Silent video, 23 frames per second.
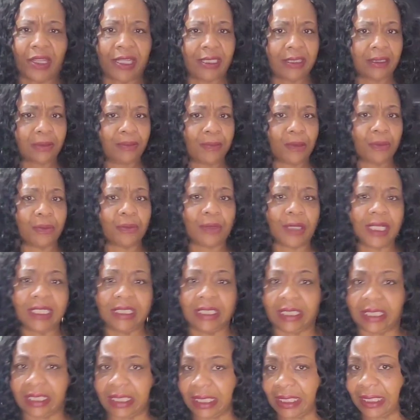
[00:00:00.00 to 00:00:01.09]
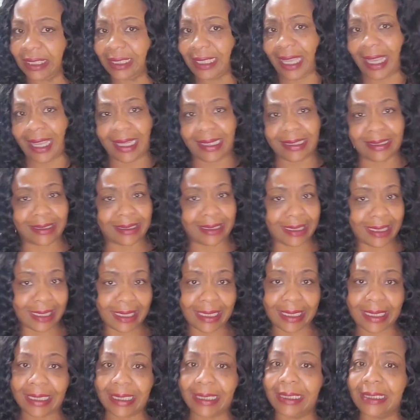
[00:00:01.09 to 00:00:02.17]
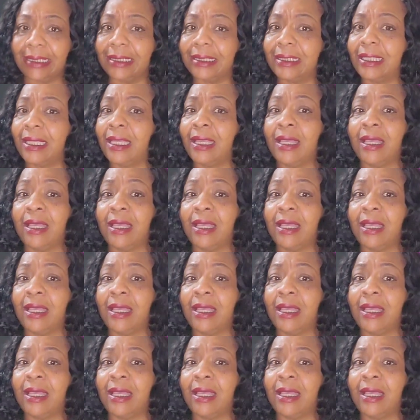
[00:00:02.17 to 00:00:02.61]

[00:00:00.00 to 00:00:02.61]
inspiration, ideas.